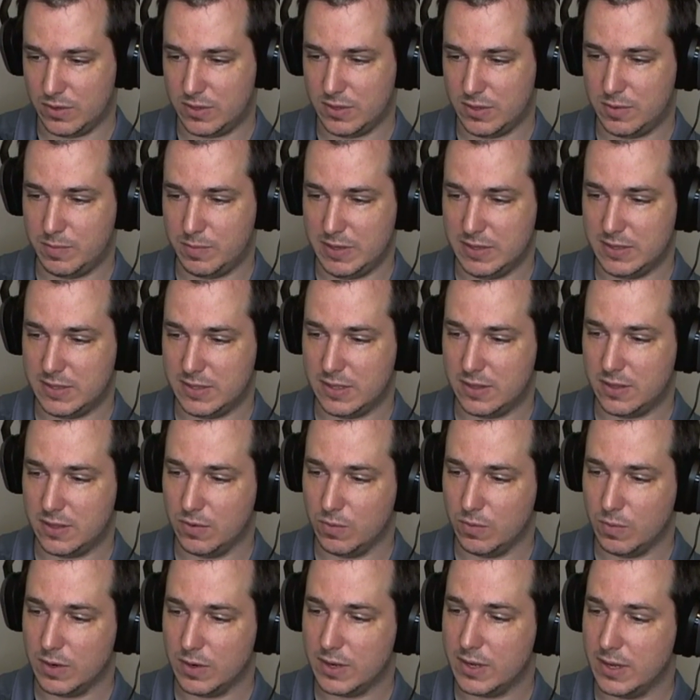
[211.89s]
It just means that they're
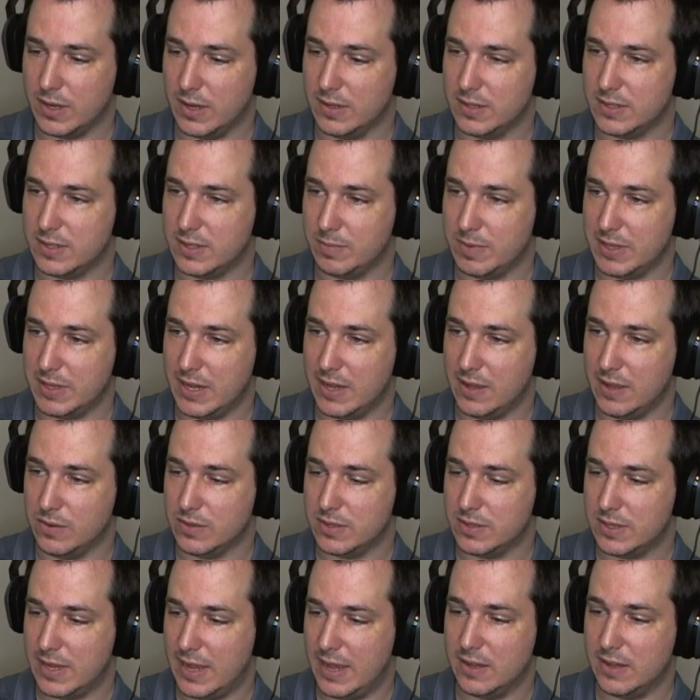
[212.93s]
working on something
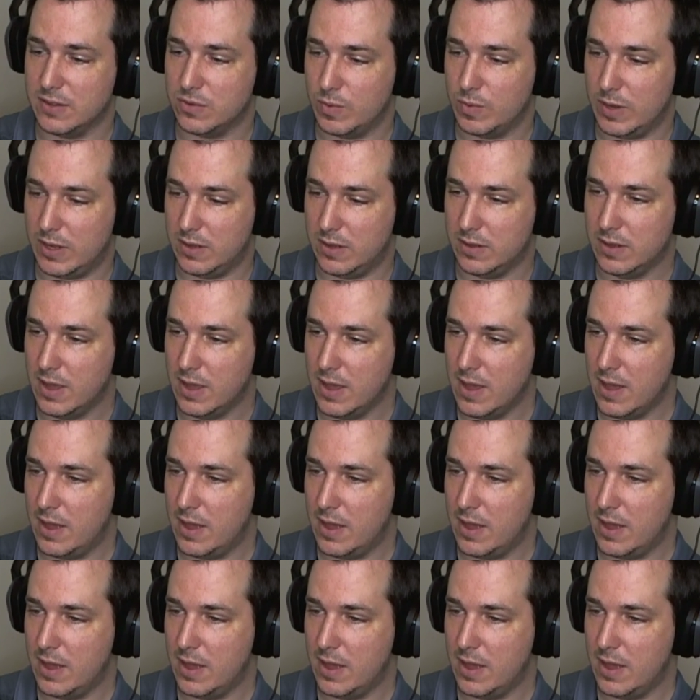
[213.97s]
else as well.